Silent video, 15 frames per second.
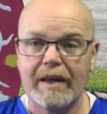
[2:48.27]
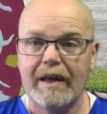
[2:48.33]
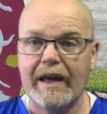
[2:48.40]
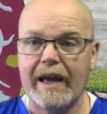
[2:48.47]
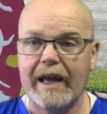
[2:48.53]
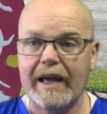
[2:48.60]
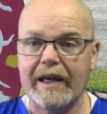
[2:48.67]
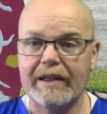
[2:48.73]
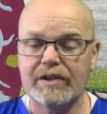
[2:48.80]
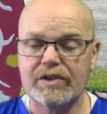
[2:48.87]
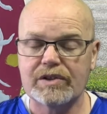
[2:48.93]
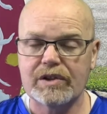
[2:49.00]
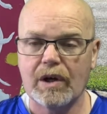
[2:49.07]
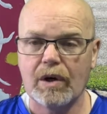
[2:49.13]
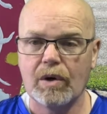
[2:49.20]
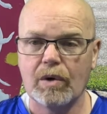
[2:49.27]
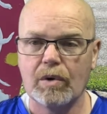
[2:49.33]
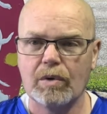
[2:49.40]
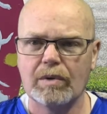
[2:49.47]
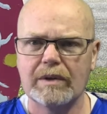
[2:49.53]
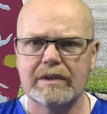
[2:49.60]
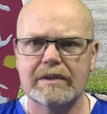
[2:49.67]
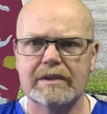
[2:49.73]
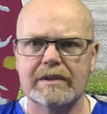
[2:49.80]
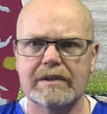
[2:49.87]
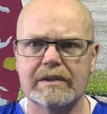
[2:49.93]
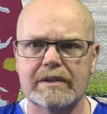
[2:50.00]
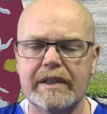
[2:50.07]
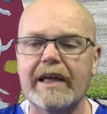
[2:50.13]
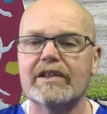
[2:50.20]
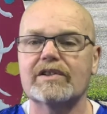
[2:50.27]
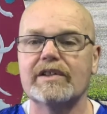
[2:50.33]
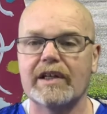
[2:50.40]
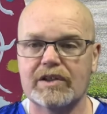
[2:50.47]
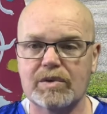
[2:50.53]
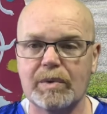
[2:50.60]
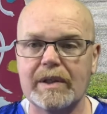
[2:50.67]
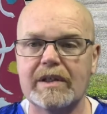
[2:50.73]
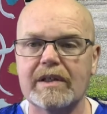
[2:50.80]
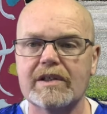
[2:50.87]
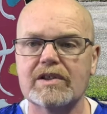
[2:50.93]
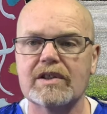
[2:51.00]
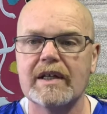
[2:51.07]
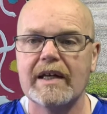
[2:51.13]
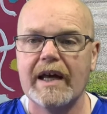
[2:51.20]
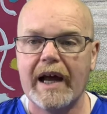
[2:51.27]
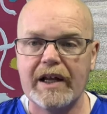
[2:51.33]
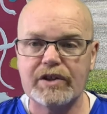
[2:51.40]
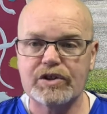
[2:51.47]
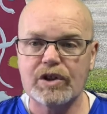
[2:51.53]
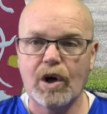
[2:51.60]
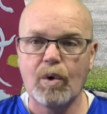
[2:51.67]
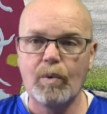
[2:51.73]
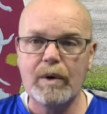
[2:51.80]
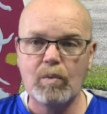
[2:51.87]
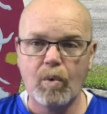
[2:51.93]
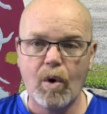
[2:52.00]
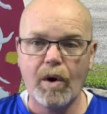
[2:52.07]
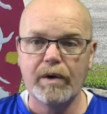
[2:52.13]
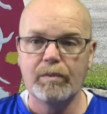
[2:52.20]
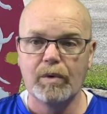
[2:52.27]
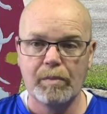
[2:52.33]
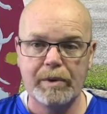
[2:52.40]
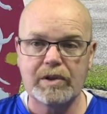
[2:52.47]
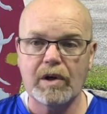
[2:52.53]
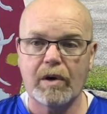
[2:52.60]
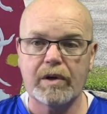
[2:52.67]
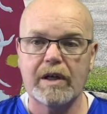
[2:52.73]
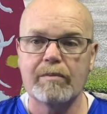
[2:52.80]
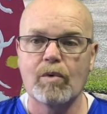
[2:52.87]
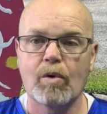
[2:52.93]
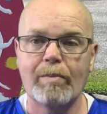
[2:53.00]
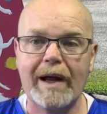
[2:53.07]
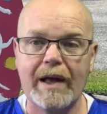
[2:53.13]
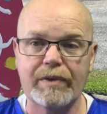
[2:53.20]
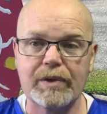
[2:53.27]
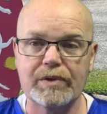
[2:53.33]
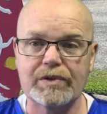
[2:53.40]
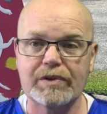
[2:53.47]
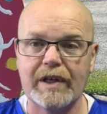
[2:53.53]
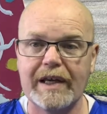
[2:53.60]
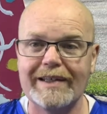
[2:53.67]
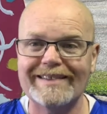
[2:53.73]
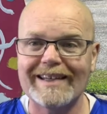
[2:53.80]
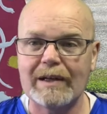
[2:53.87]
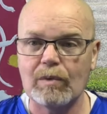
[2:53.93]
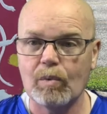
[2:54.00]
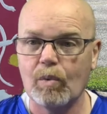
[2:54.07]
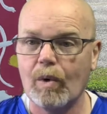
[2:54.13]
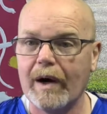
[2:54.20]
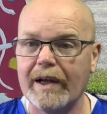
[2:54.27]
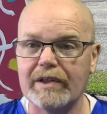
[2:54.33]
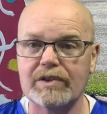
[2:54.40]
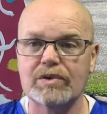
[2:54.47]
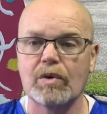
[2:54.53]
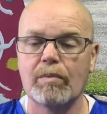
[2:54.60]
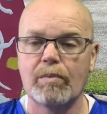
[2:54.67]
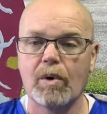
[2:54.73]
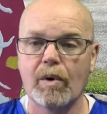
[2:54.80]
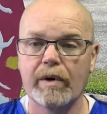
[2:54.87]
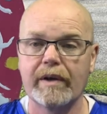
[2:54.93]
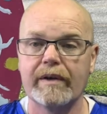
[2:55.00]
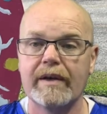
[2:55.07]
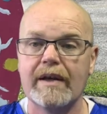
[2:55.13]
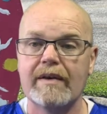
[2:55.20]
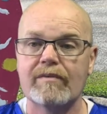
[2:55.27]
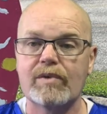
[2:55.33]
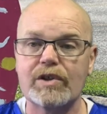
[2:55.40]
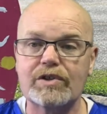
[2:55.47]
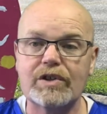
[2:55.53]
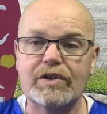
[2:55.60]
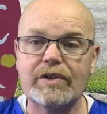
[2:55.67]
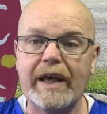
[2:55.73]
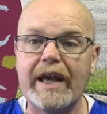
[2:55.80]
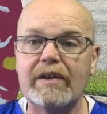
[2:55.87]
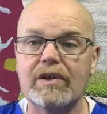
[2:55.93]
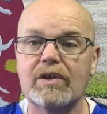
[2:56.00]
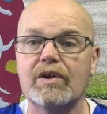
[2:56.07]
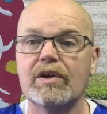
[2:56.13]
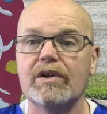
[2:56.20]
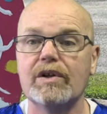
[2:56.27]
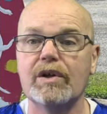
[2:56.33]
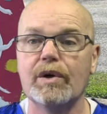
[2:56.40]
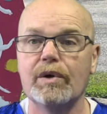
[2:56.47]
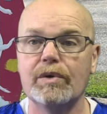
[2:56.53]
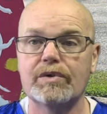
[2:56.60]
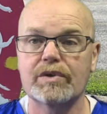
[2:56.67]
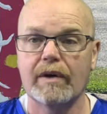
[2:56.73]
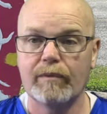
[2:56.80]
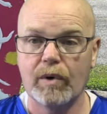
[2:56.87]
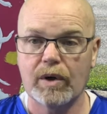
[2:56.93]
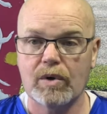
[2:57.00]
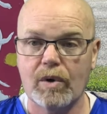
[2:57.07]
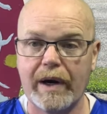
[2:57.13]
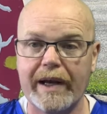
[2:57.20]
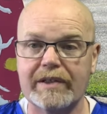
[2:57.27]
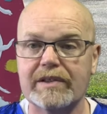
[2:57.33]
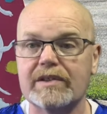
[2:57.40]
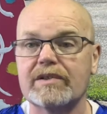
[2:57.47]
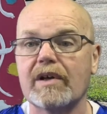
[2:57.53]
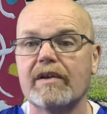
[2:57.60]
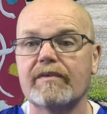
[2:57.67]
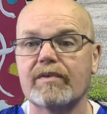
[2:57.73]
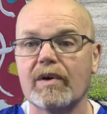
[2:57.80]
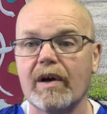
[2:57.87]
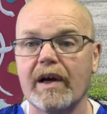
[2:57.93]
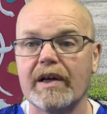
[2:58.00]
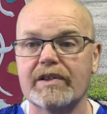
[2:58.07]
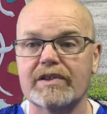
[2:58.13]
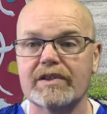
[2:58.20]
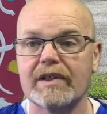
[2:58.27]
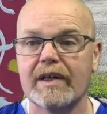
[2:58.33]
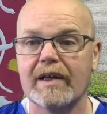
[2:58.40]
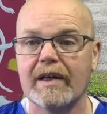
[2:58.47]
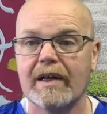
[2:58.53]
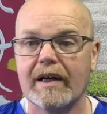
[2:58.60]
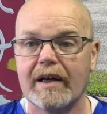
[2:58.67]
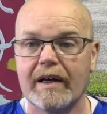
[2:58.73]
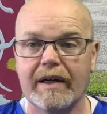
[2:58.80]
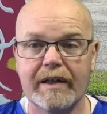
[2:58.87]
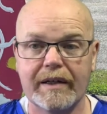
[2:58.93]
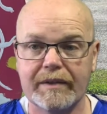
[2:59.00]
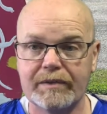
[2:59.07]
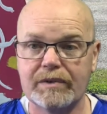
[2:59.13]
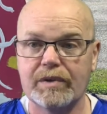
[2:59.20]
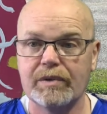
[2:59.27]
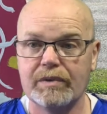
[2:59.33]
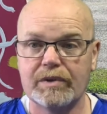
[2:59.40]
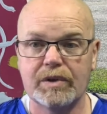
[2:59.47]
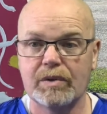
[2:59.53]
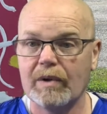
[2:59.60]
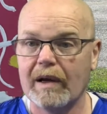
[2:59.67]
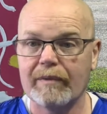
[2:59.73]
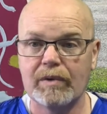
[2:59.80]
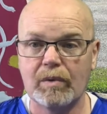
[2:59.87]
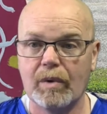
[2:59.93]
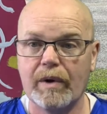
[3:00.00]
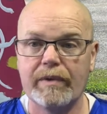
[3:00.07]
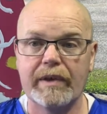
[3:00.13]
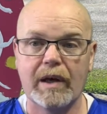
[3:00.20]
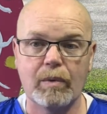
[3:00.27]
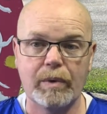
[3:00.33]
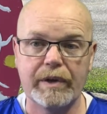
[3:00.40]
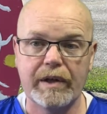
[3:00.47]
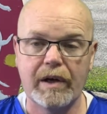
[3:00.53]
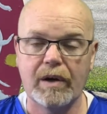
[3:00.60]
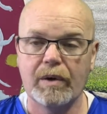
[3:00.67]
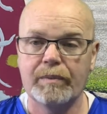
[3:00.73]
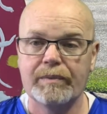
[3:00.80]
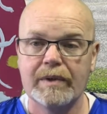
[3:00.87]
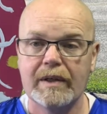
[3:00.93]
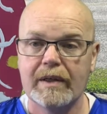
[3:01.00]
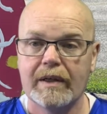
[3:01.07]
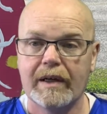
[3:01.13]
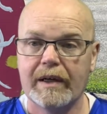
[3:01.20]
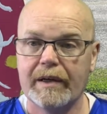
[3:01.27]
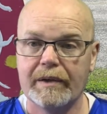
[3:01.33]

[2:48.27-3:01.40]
And so, is it? Yes, next week is. And so we want, we'll be talking more about those things and why it's so important for us to take the good news of what Christ has done for us uh, to, to everyone that we know, uh,